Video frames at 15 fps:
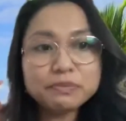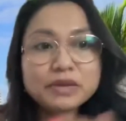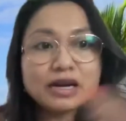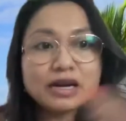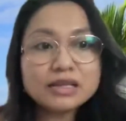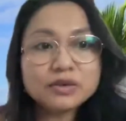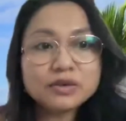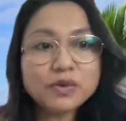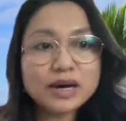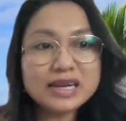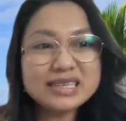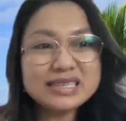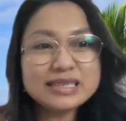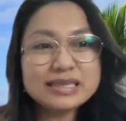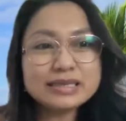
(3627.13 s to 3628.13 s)
Otherwise,
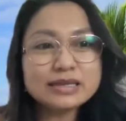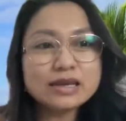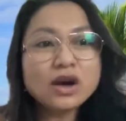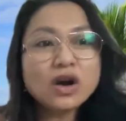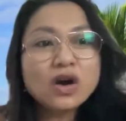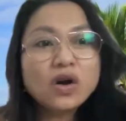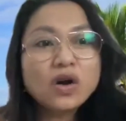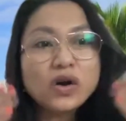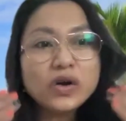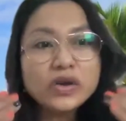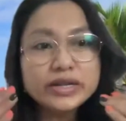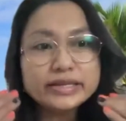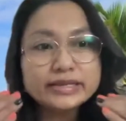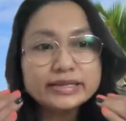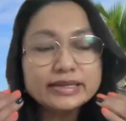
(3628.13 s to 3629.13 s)
this all
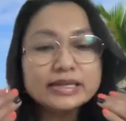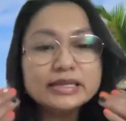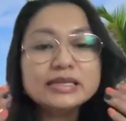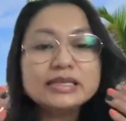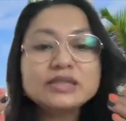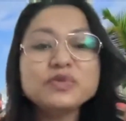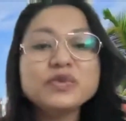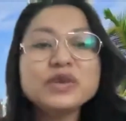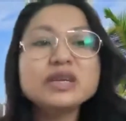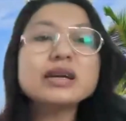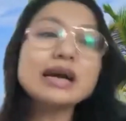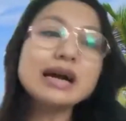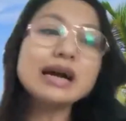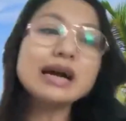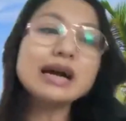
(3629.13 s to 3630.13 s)
the skin is will
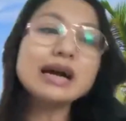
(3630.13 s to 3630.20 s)
come.